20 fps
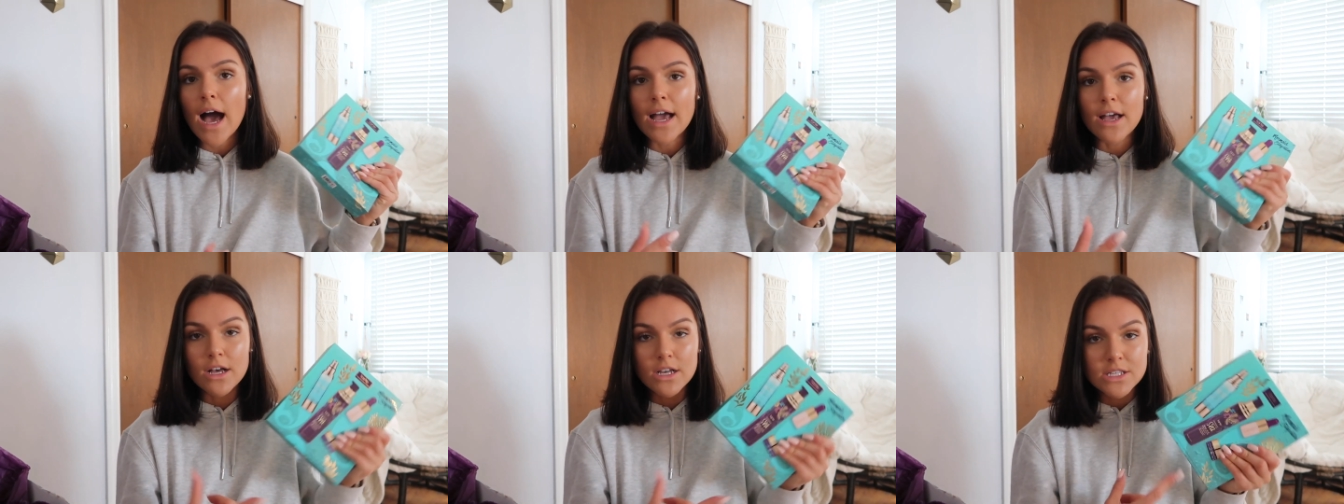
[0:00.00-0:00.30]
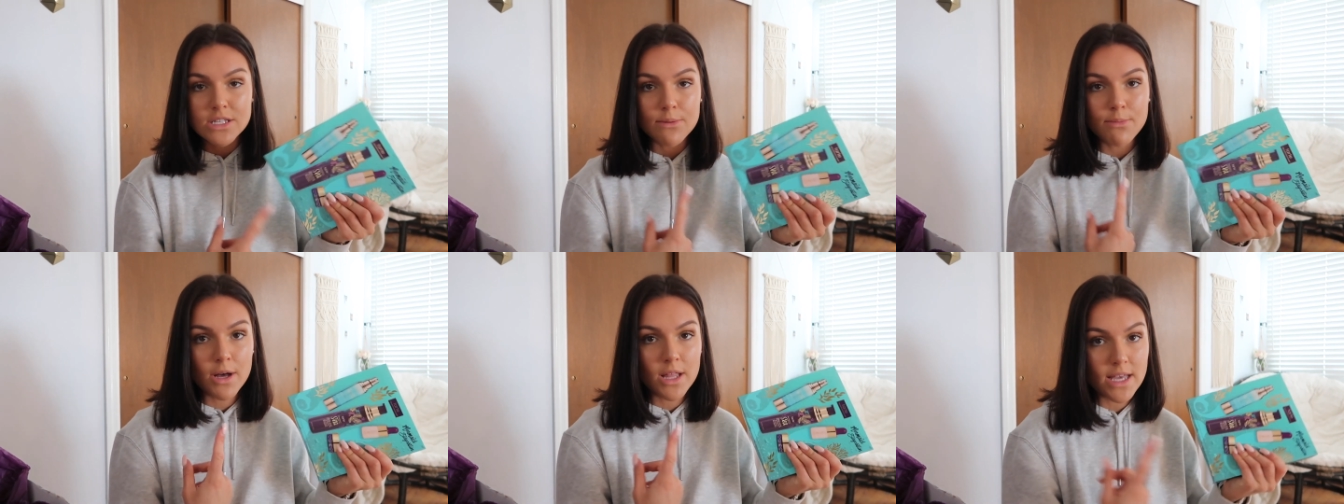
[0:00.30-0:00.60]
I
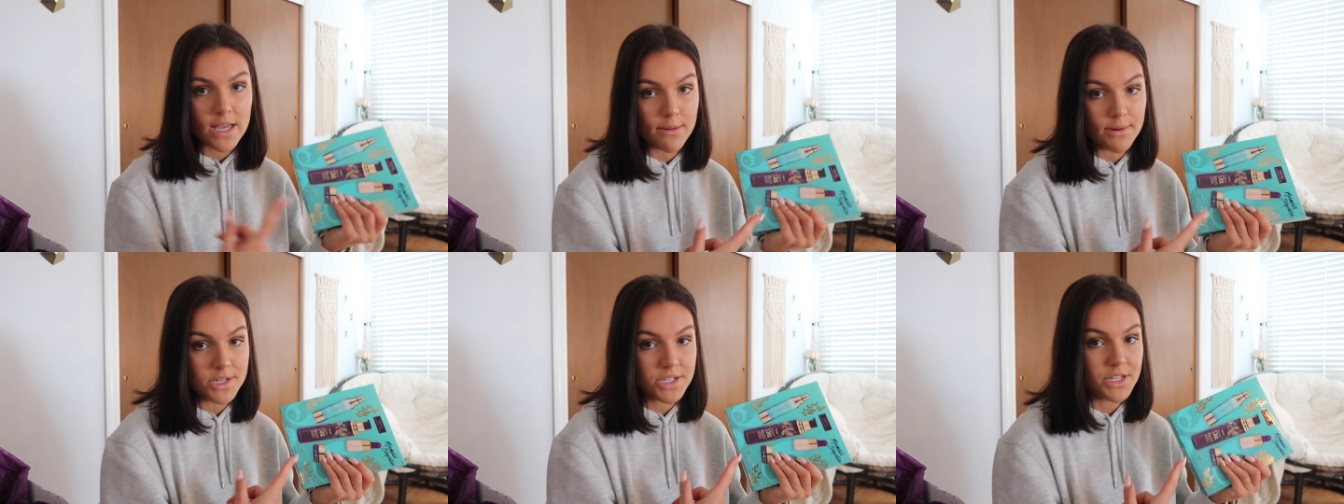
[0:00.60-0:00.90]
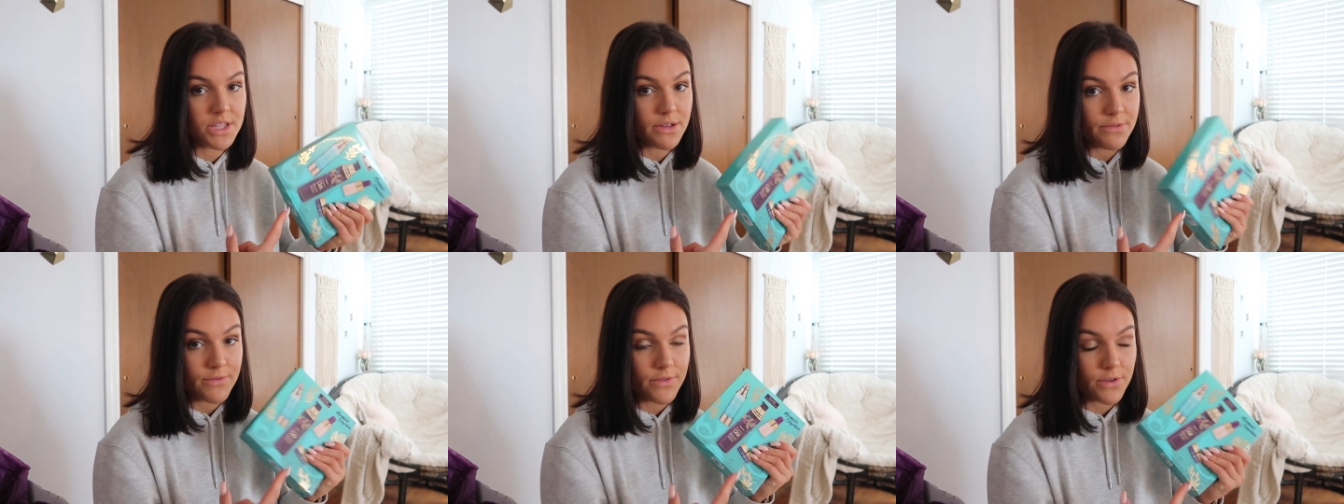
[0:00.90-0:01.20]
also bought like a
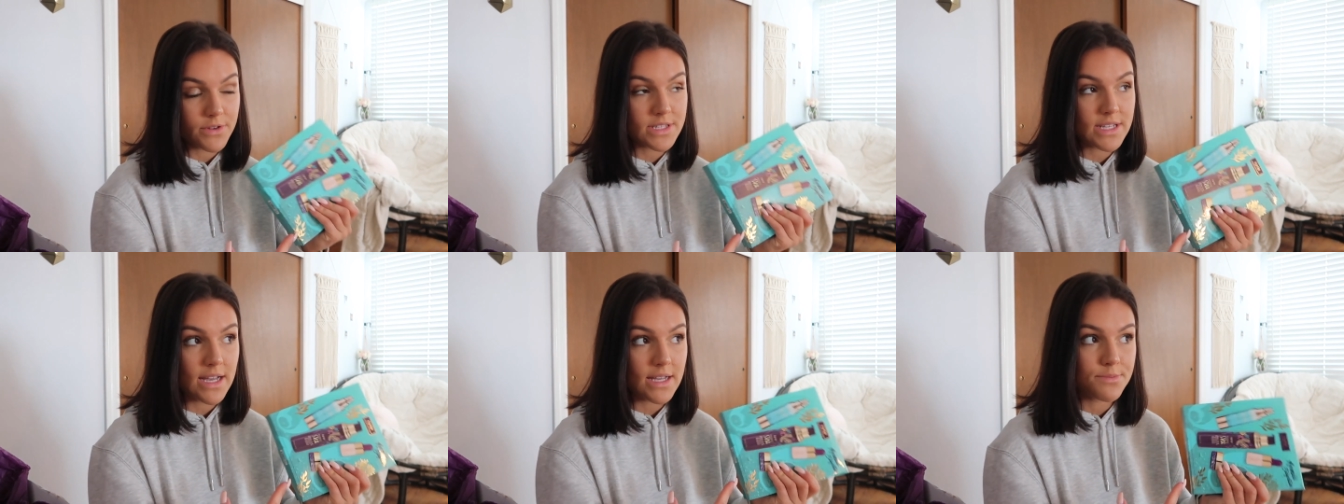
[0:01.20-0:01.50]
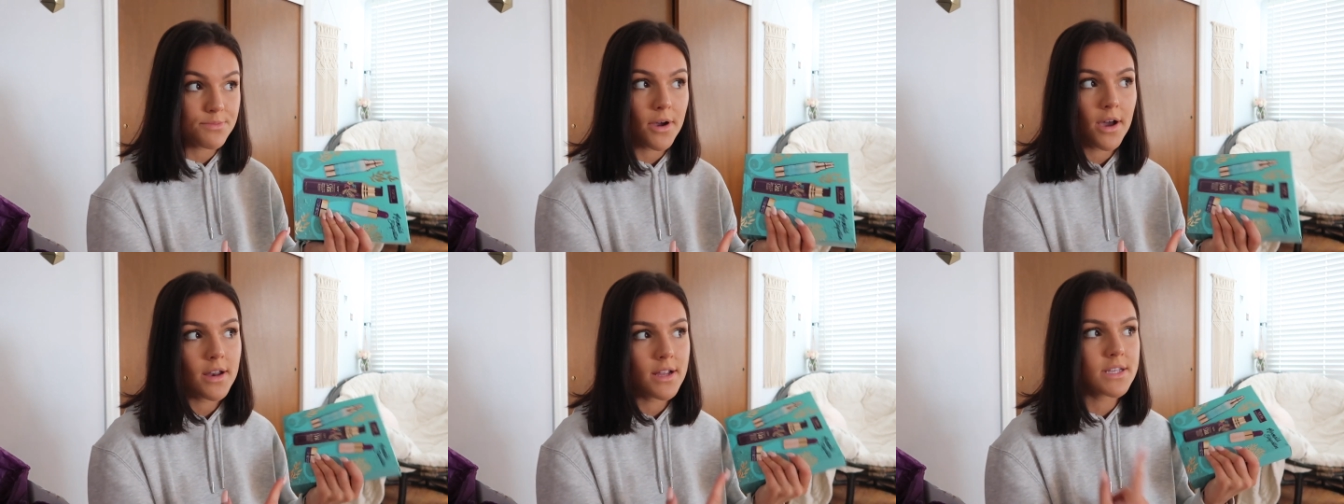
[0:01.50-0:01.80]
bunch of the full
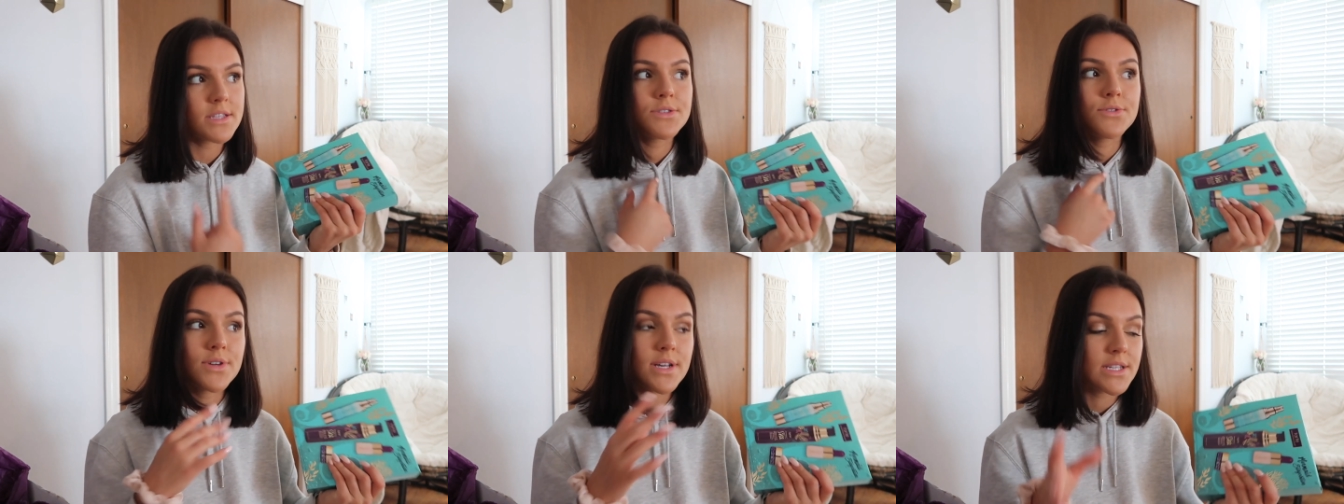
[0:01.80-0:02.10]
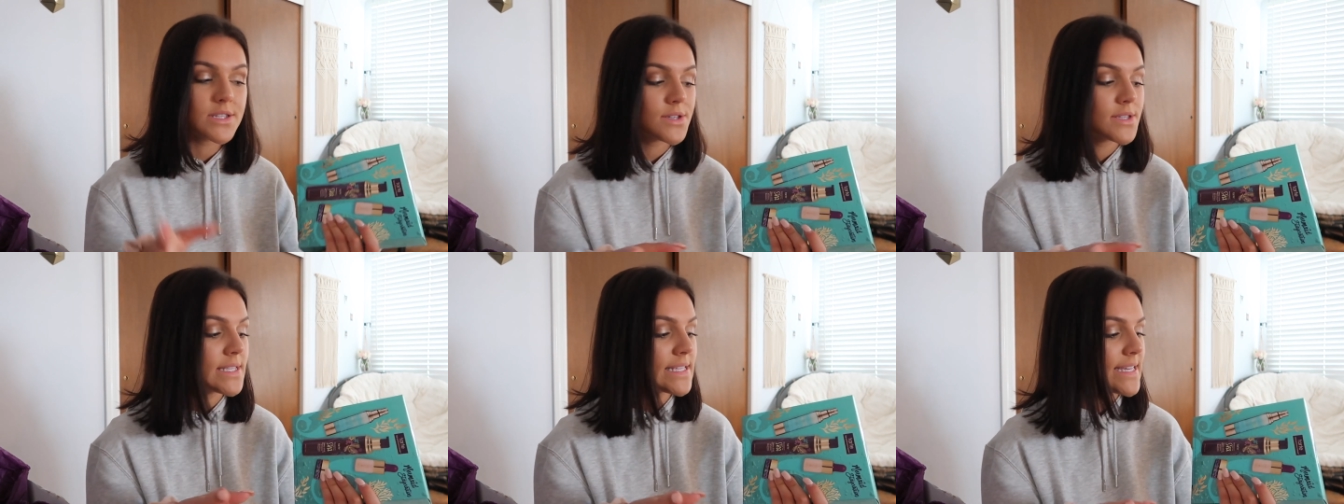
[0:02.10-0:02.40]
size products you
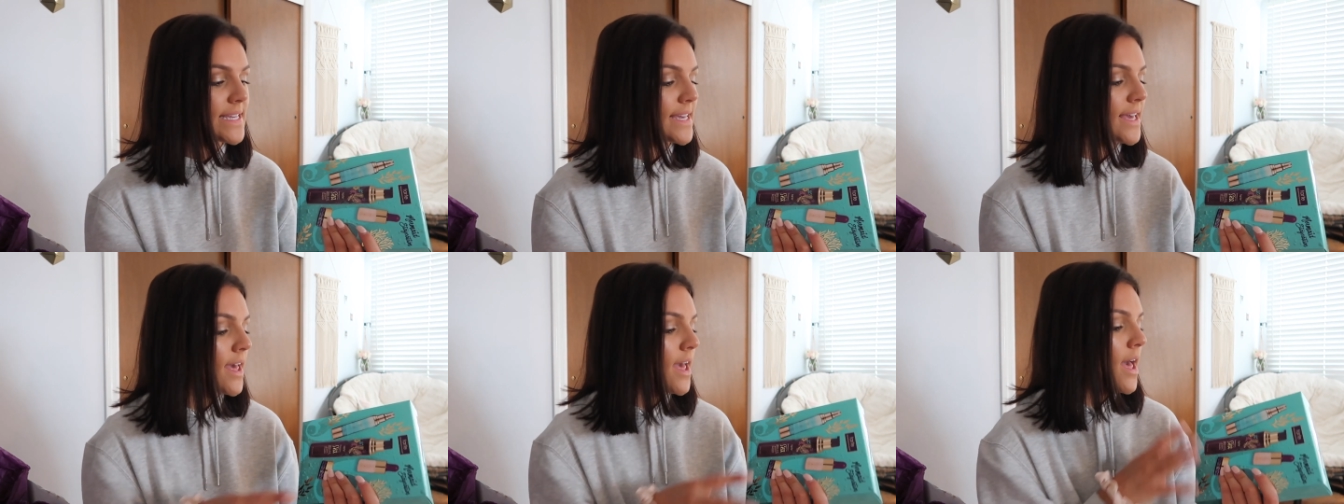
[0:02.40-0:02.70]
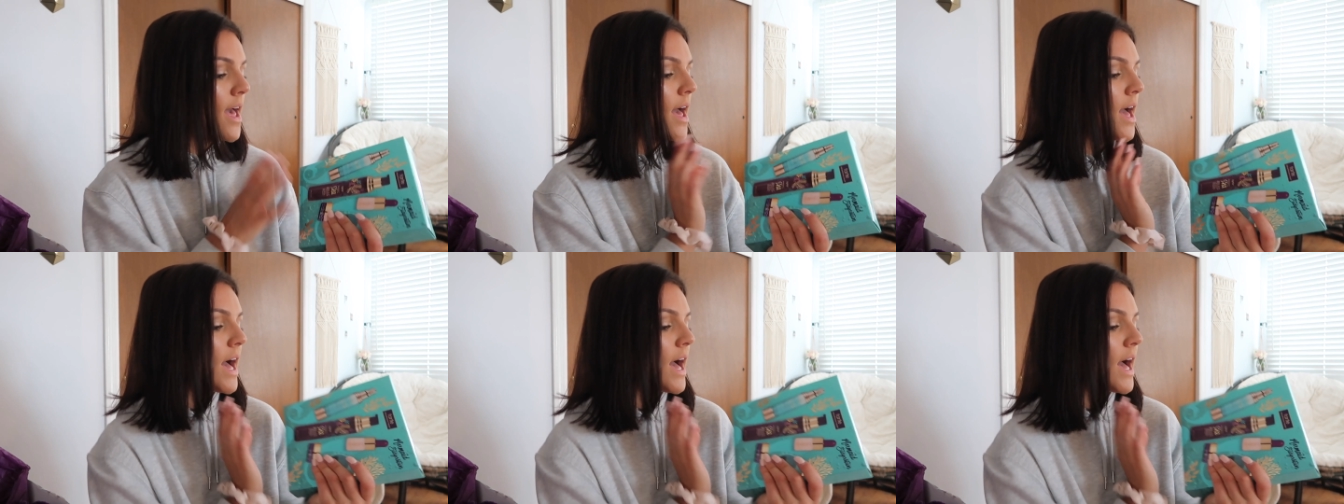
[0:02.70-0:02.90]
guys will see.